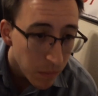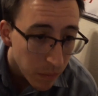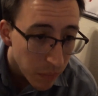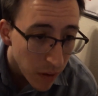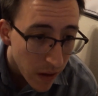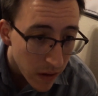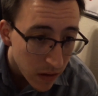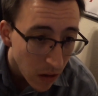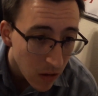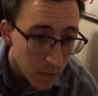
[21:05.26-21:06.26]
play this
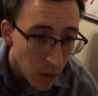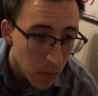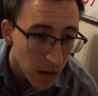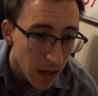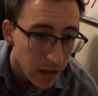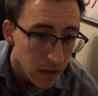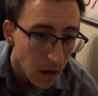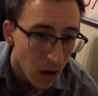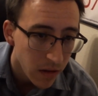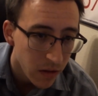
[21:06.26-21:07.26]
card's mobilize
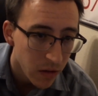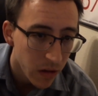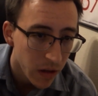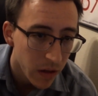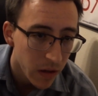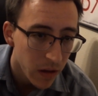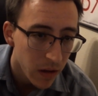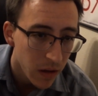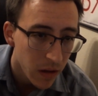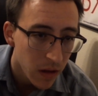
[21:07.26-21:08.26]
cost during
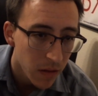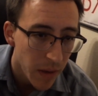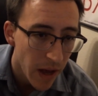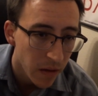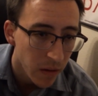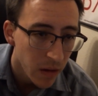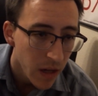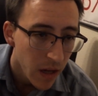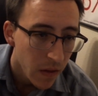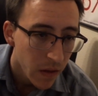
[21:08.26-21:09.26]
the battle,
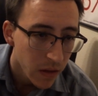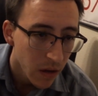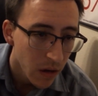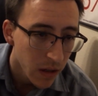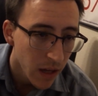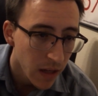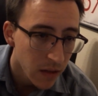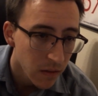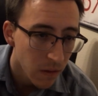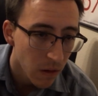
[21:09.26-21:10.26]
this card
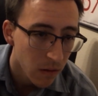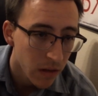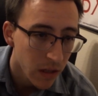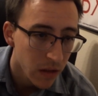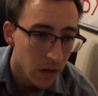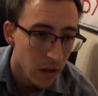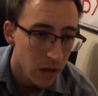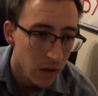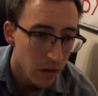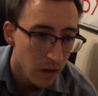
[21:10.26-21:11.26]
gains the following until end
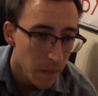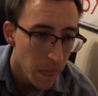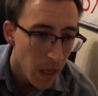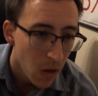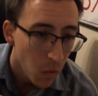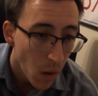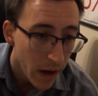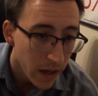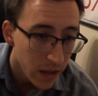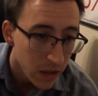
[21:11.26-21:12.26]
of turn.
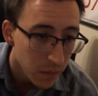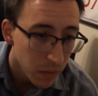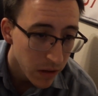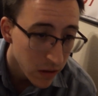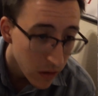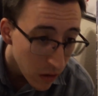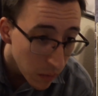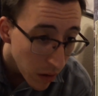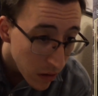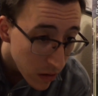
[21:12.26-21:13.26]
White is
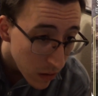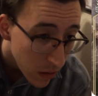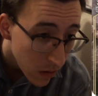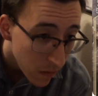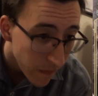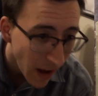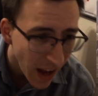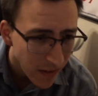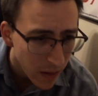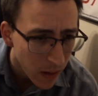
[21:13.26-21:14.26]

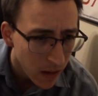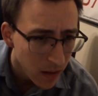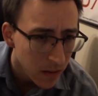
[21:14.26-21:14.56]
+0/+5, I think.